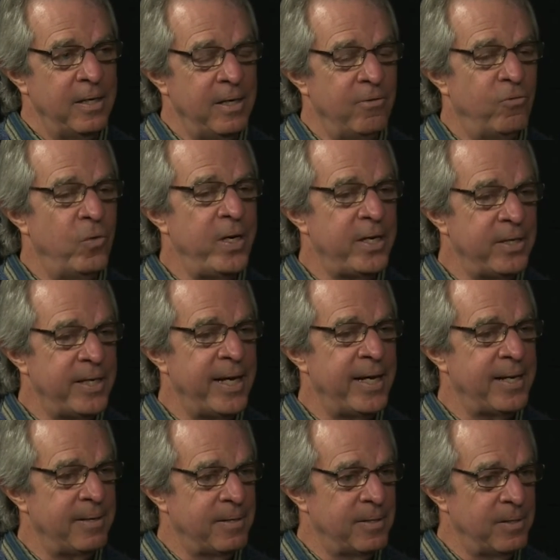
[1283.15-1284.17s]
If we could
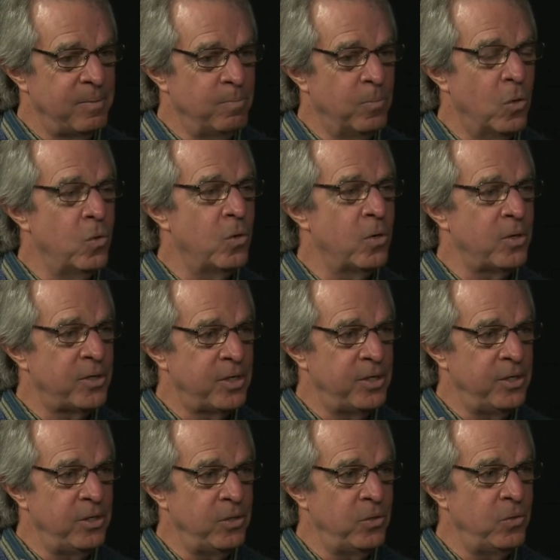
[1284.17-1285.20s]
get more
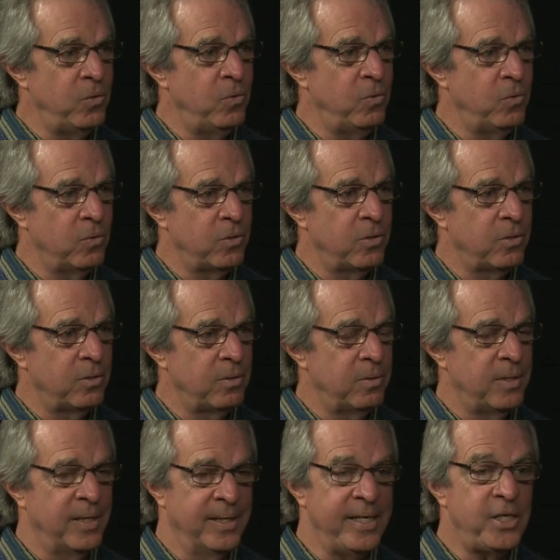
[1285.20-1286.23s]
to do,
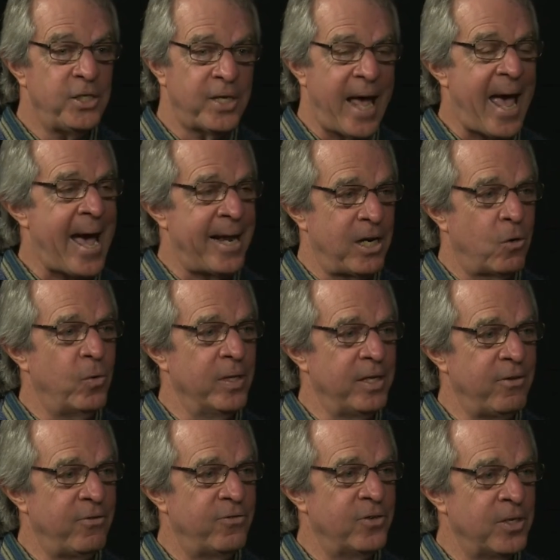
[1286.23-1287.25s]
at least to
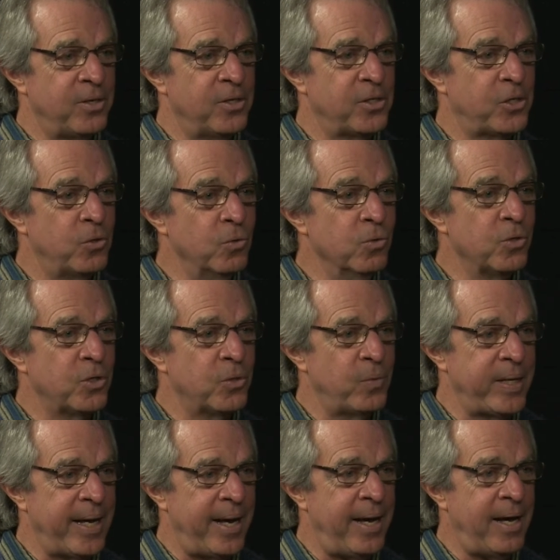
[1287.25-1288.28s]
adequately fund the schools that
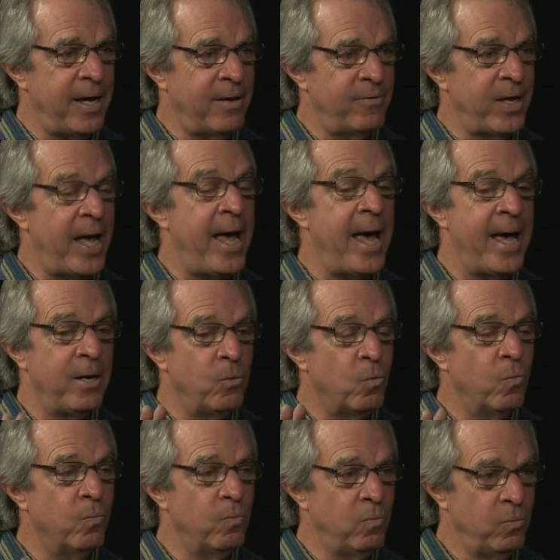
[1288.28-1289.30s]
we have and
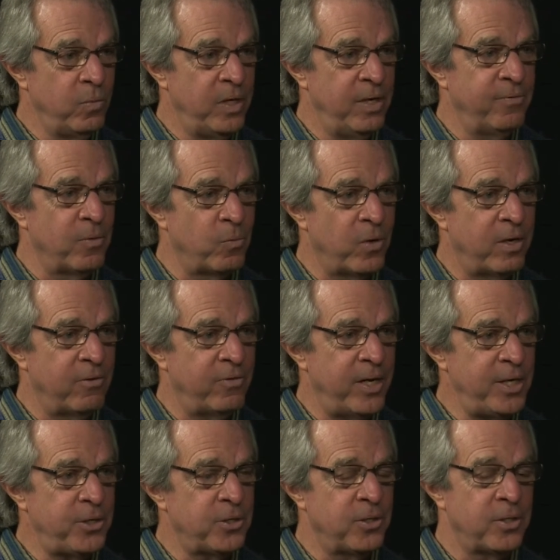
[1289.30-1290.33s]
give them
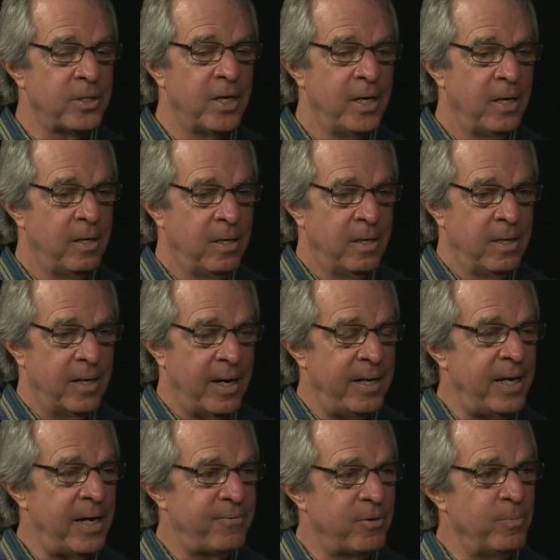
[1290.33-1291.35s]
renovations,
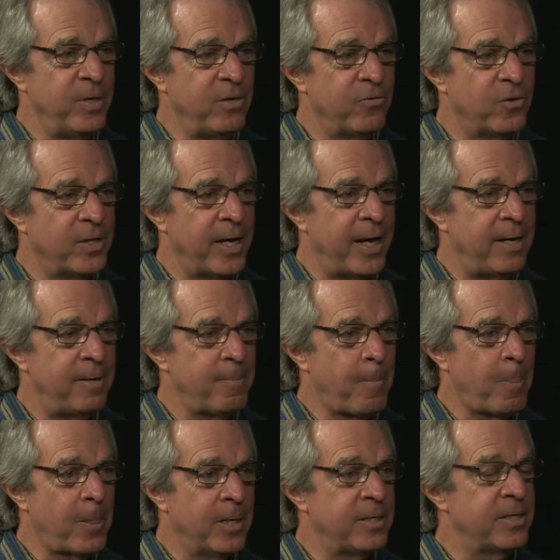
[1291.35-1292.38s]
I'd have to be for that
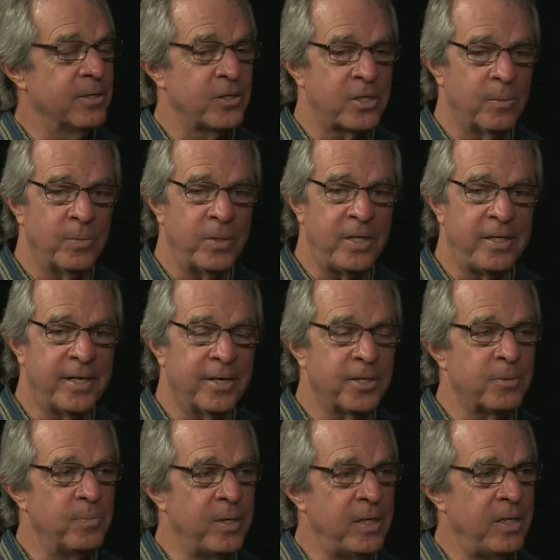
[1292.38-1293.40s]
until somebody
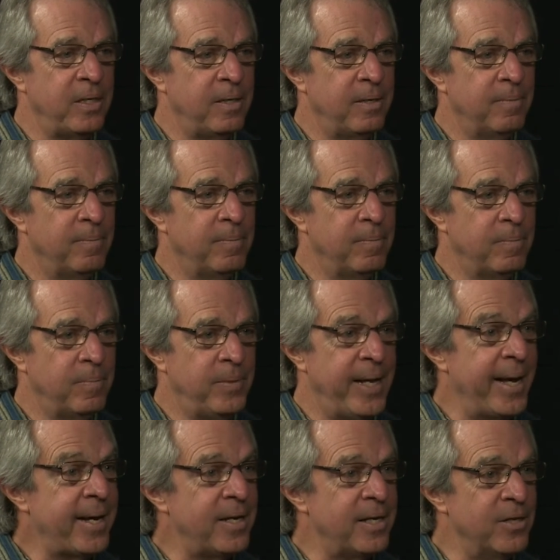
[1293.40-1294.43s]
tells me
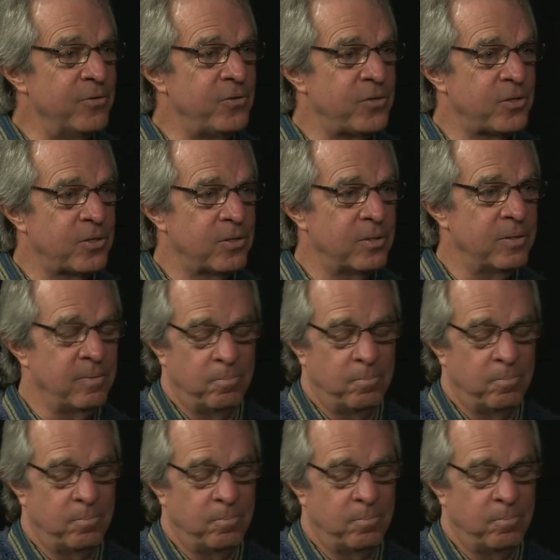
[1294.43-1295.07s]
negatives.